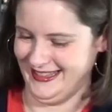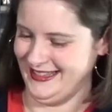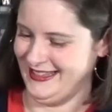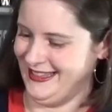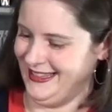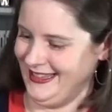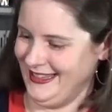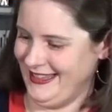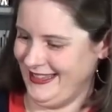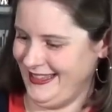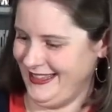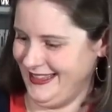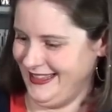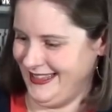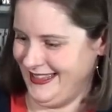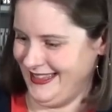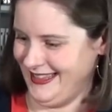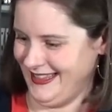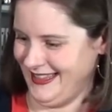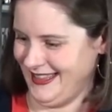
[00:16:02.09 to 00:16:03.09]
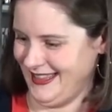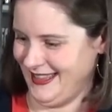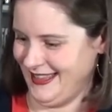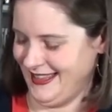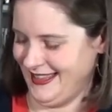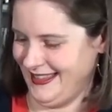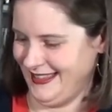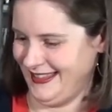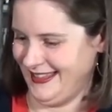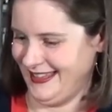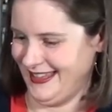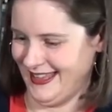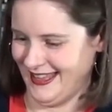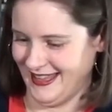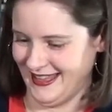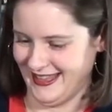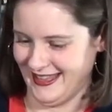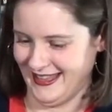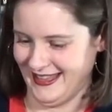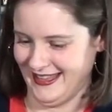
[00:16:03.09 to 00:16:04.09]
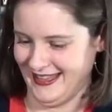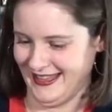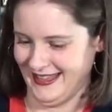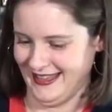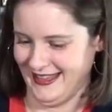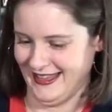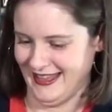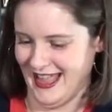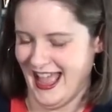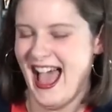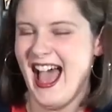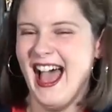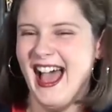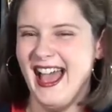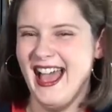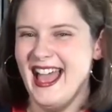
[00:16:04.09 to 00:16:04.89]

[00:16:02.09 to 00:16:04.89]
No words are spoken by the person on screen.